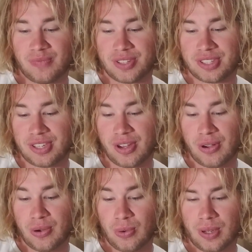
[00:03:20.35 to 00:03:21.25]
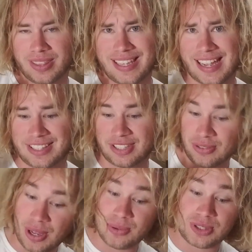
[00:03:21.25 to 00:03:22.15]
So that's the
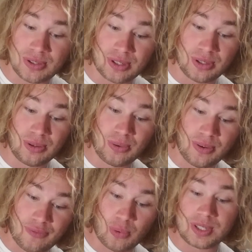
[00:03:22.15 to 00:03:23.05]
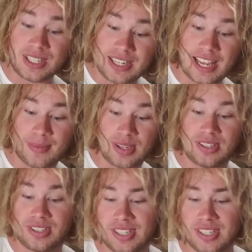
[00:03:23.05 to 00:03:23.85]
lowest you could do, 14 damage.